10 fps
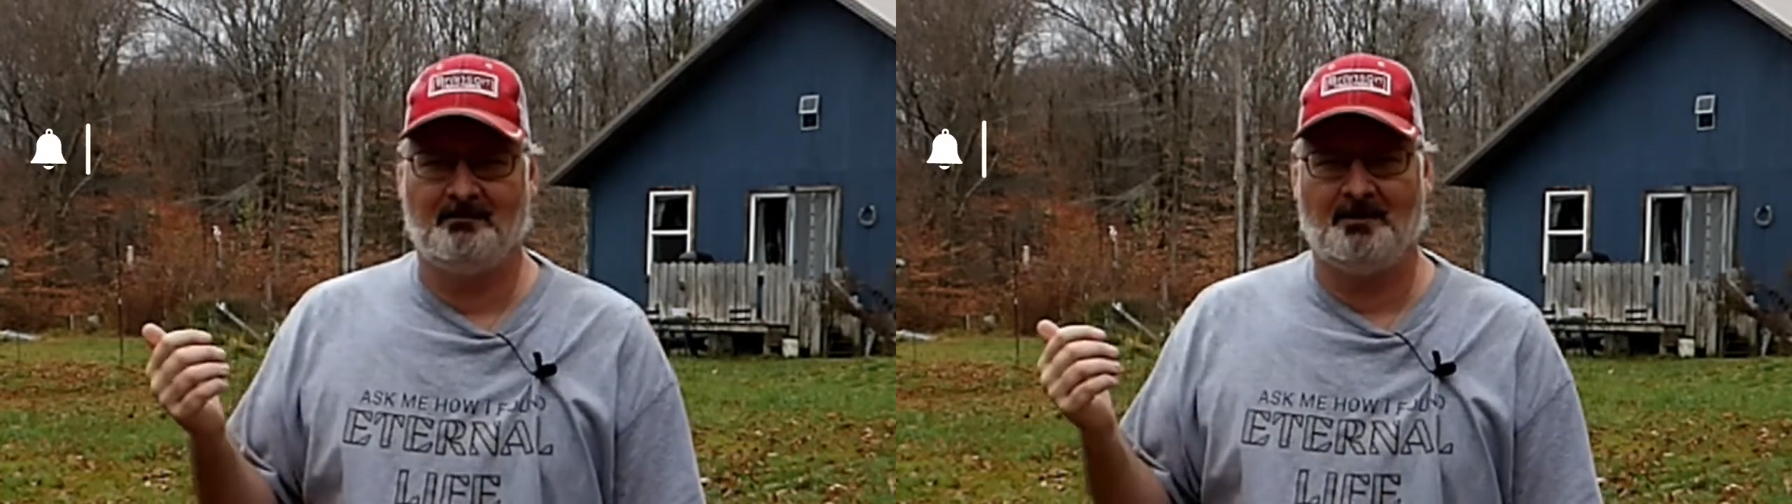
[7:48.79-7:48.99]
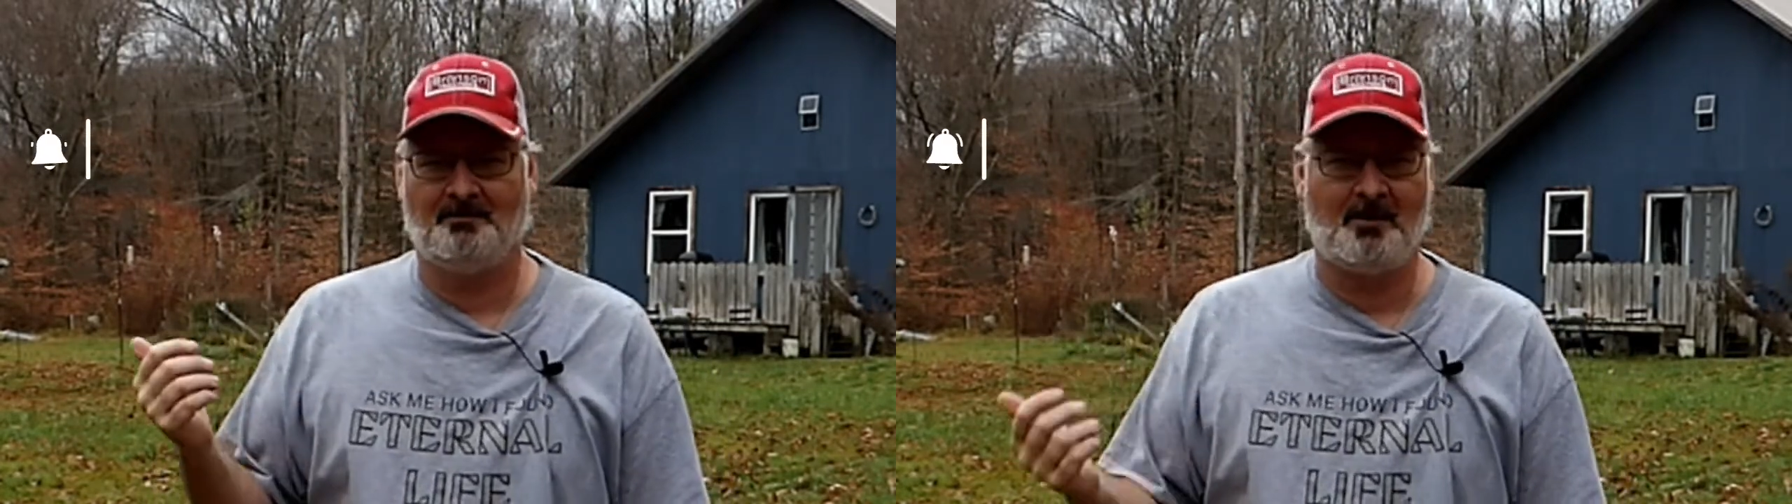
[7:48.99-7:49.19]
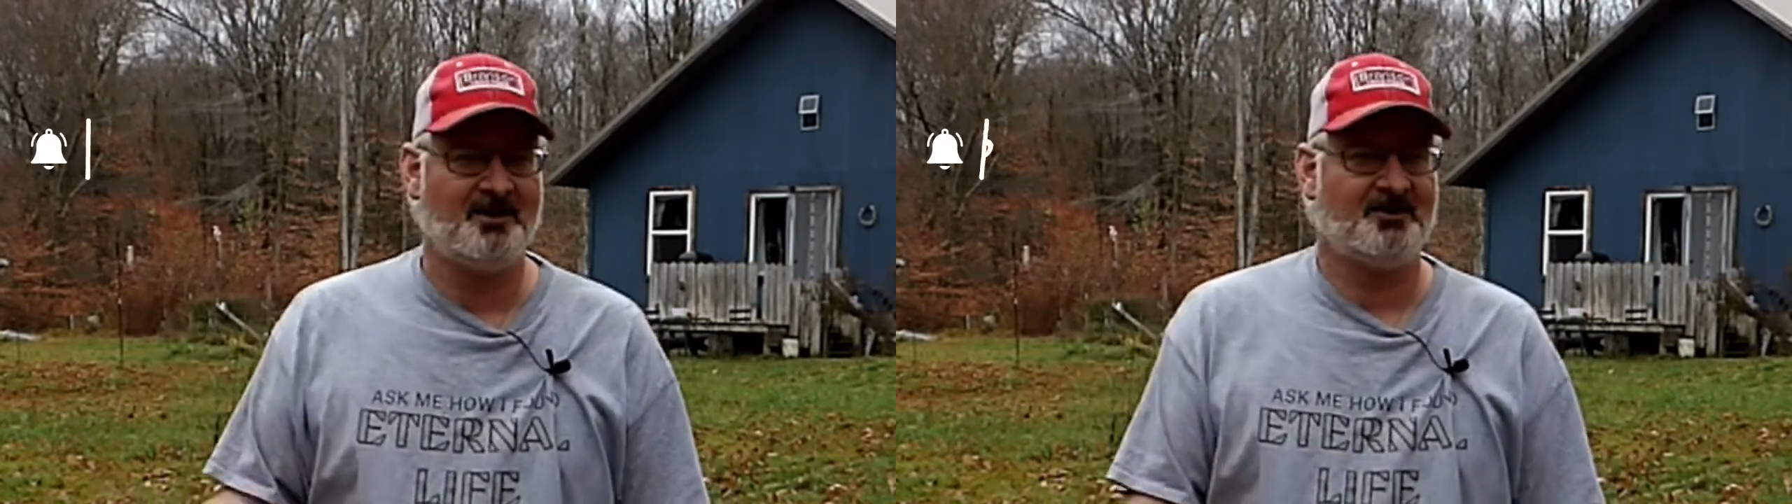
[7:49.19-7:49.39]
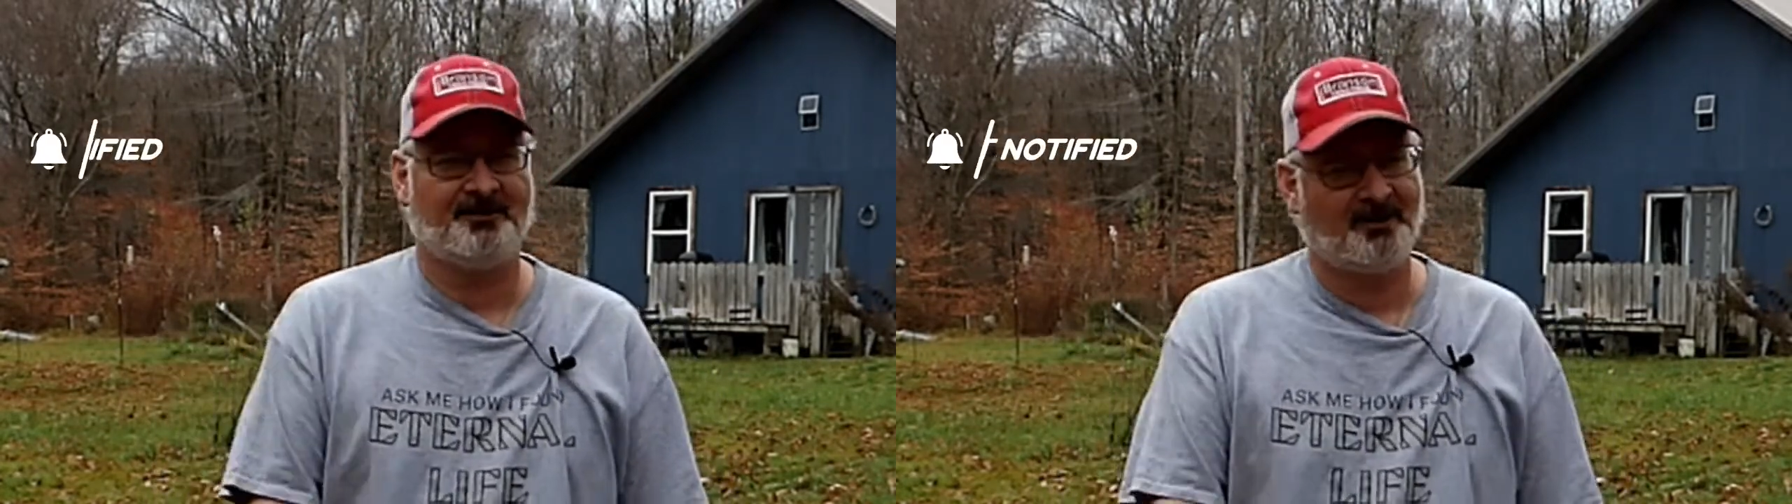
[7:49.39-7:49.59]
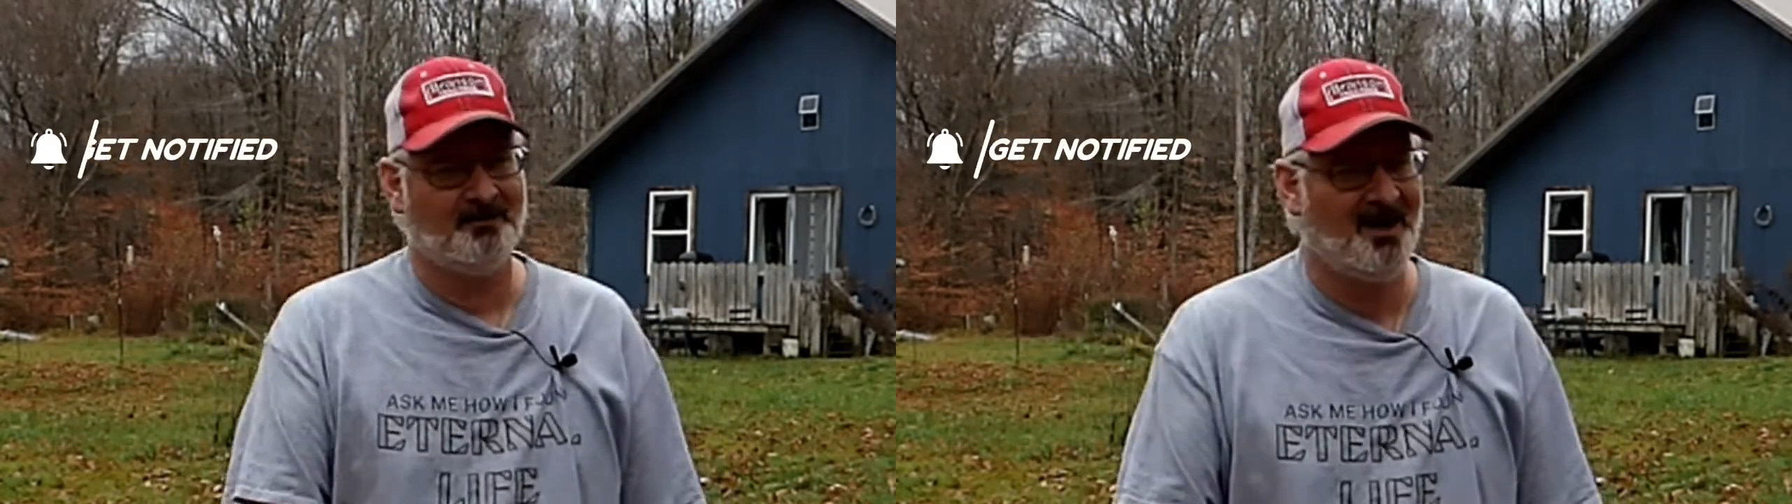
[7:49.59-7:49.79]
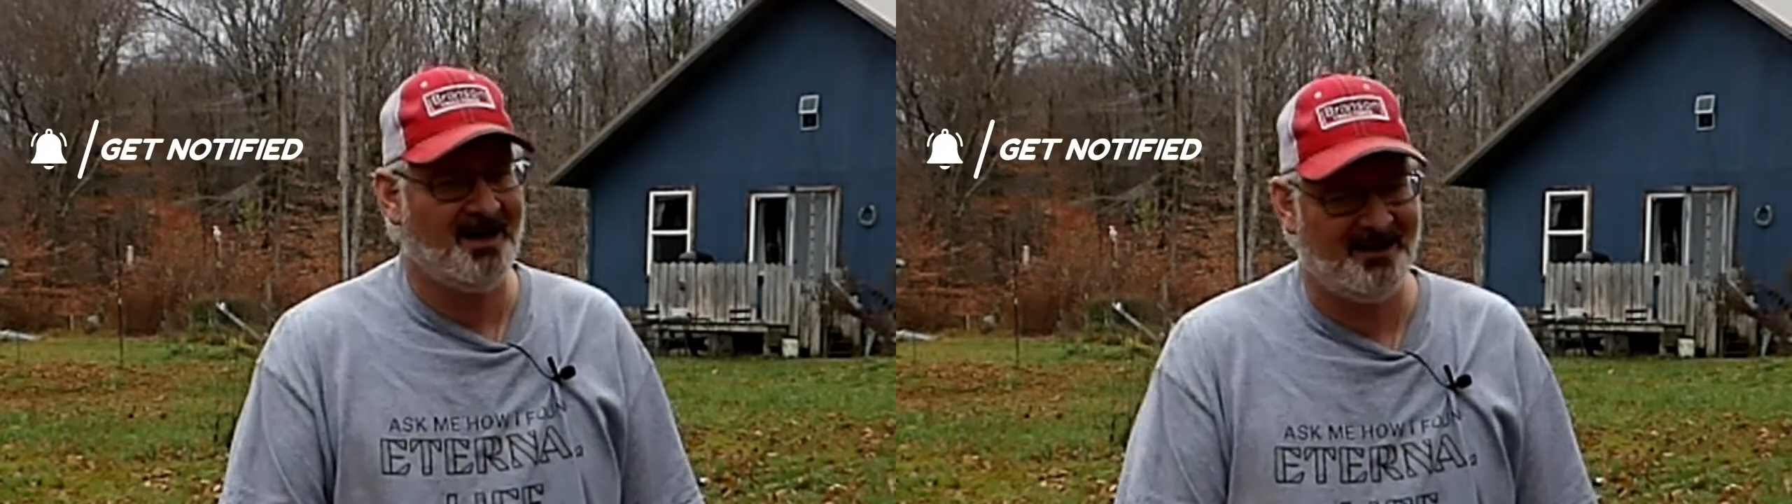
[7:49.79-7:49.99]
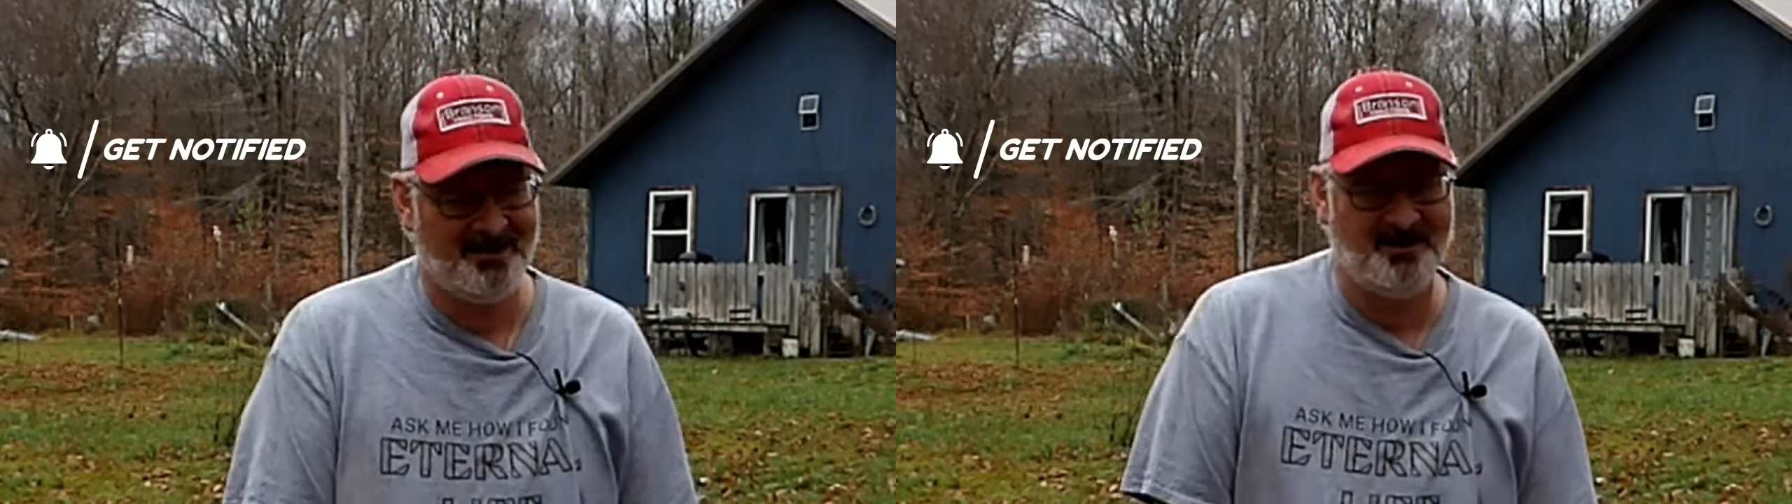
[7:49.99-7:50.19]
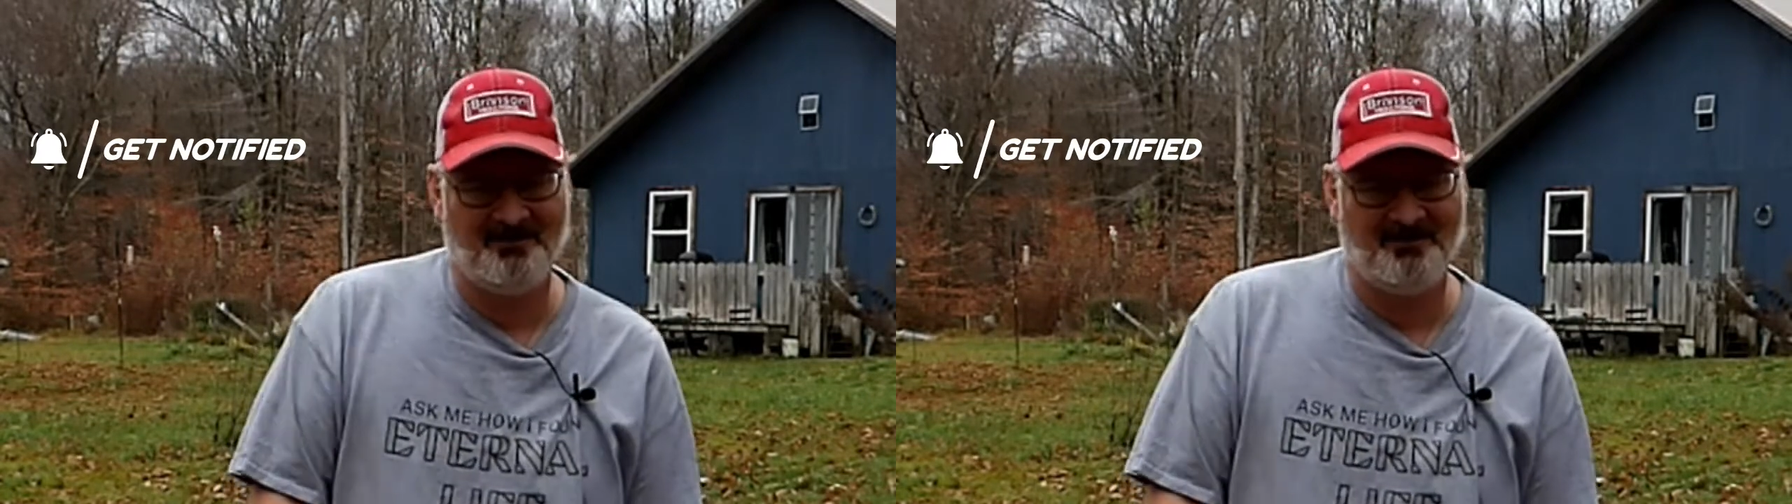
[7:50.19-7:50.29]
a precious commodity